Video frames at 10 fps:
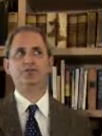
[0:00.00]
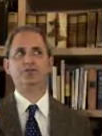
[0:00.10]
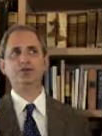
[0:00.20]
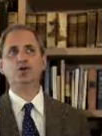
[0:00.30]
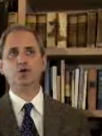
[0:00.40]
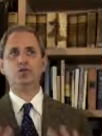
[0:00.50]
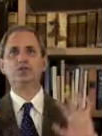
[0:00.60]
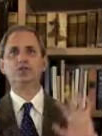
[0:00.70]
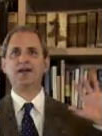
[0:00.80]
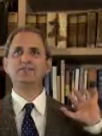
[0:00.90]
the
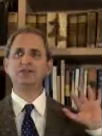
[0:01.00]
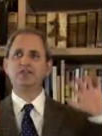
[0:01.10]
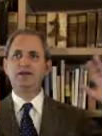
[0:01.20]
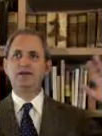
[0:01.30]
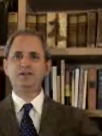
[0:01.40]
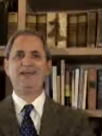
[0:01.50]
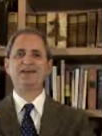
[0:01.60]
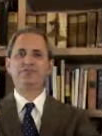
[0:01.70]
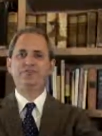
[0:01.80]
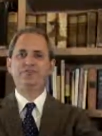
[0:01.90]
goal of having them in
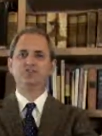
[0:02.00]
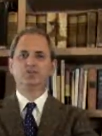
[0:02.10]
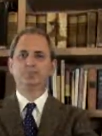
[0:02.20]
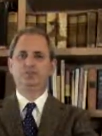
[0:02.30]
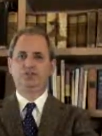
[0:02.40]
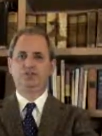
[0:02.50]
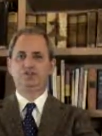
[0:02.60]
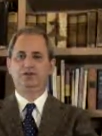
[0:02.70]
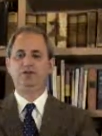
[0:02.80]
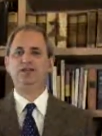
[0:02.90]
that physical
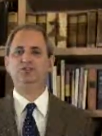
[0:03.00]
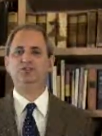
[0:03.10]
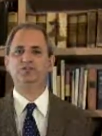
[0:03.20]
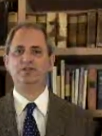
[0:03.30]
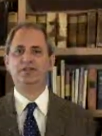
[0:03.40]
position is